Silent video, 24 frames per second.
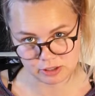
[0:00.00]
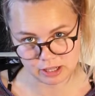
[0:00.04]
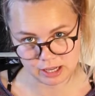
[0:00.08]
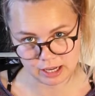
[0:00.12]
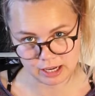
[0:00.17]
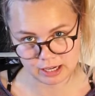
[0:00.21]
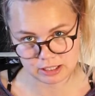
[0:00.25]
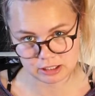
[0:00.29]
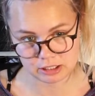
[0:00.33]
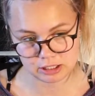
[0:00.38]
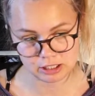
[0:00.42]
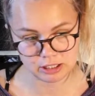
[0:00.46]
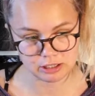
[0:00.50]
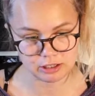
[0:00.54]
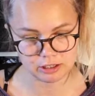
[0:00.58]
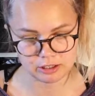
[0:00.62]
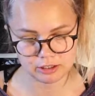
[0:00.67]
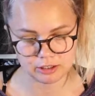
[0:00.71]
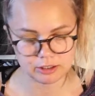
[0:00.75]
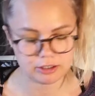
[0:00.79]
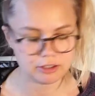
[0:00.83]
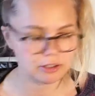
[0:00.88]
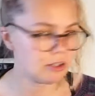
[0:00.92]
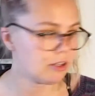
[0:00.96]
that I actually
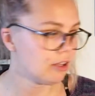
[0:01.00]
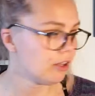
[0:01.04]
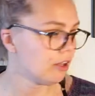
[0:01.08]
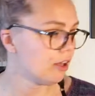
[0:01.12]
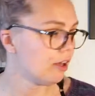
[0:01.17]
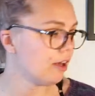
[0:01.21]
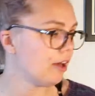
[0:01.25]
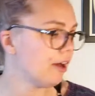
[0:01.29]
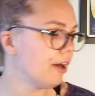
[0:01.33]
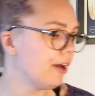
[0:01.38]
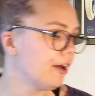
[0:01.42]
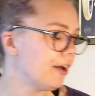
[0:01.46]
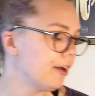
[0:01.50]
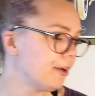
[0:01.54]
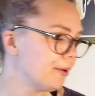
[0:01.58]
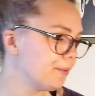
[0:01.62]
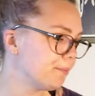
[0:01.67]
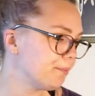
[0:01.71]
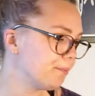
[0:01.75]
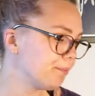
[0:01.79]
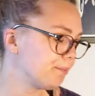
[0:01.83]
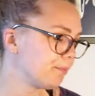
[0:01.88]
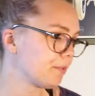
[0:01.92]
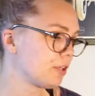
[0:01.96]
like,
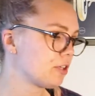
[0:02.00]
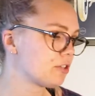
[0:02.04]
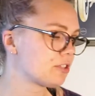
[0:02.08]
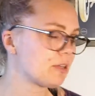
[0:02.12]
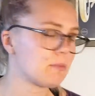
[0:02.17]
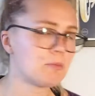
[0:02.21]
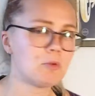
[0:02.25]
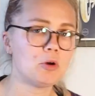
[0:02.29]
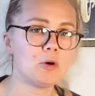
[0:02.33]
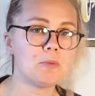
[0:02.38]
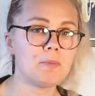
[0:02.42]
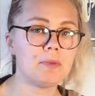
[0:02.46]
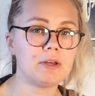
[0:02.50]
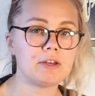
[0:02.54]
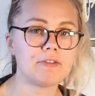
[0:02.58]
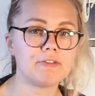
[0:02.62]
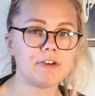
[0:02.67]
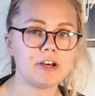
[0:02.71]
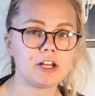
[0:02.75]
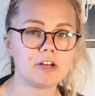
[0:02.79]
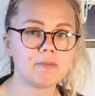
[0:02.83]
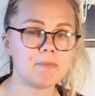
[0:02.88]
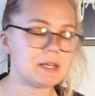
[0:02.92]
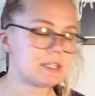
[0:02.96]
because I'm not a big
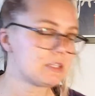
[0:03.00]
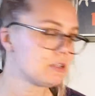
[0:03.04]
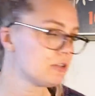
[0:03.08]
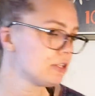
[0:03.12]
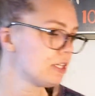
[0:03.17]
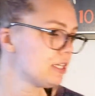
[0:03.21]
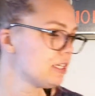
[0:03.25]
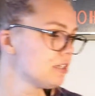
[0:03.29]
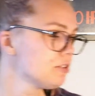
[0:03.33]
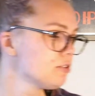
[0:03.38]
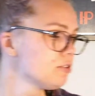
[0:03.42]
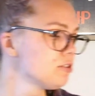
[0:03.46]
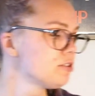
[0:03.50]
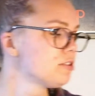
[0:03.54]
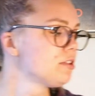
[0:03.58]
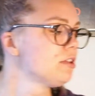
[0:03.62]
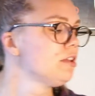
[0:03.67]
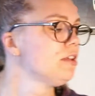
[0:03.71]
fan of metal needles.